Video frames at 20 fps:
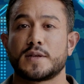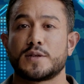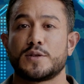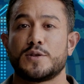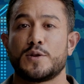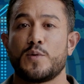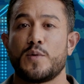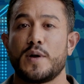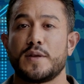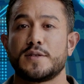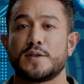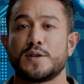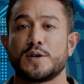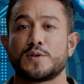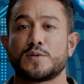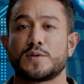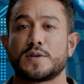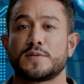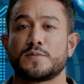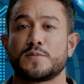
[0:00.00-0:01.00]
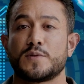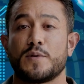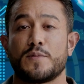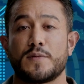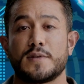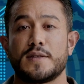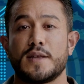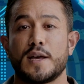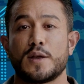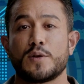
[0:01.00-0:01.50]
U S insurance
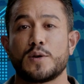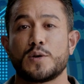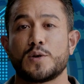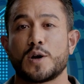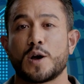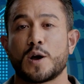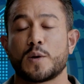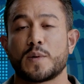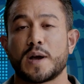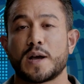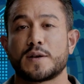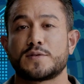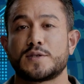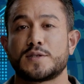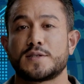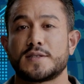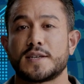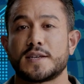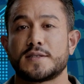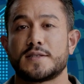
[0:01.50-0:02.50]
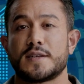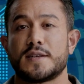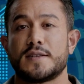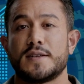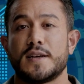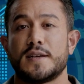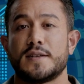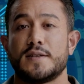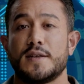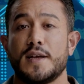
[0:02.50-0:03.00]
firms sound alarm after
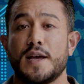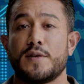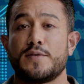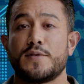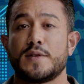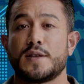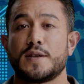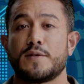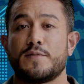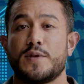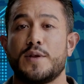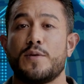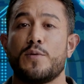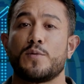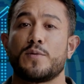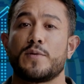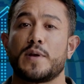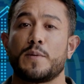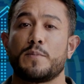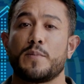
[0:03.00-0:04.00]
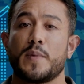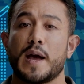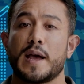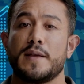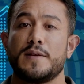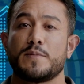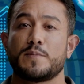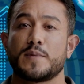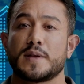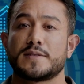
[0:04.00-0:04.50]
sixty-six thousand individuals
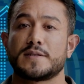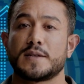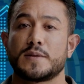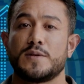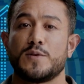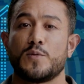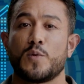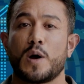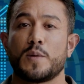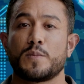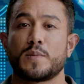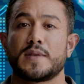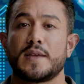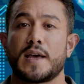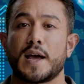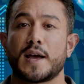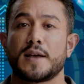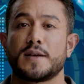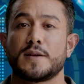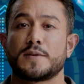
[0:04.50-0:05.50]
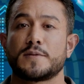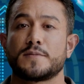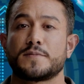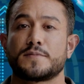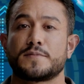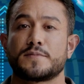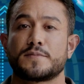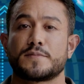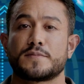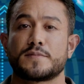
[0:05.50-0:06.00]
impacted by SIM swap attack.
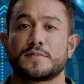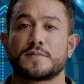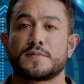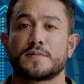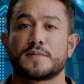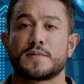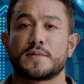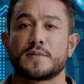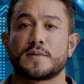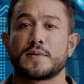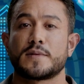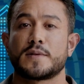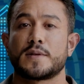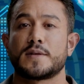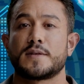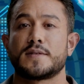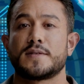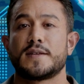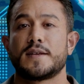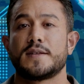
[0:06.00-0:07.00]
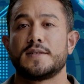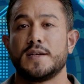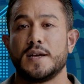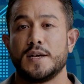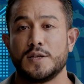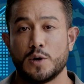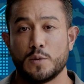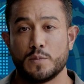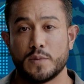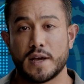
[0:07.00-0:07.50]
CISA
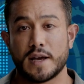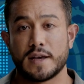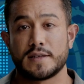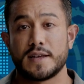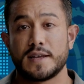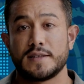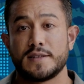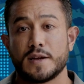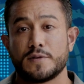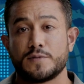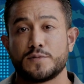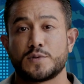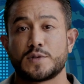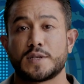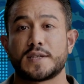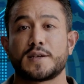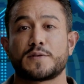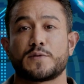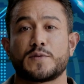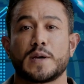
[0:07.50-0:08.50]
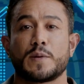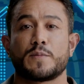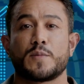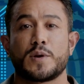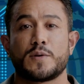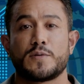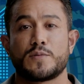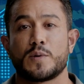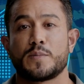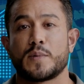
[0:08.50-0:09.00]
and OpenSSF release
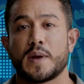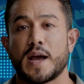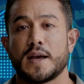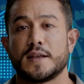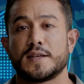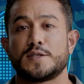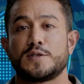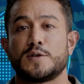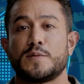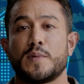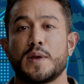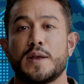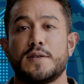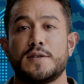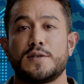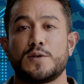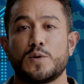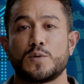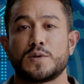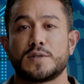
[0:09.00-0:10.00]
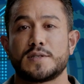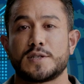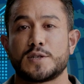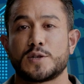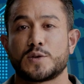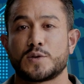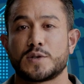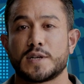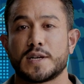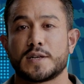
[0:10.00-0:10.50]
framework for package repository
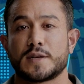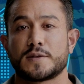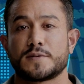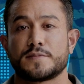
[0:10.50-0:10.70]
security.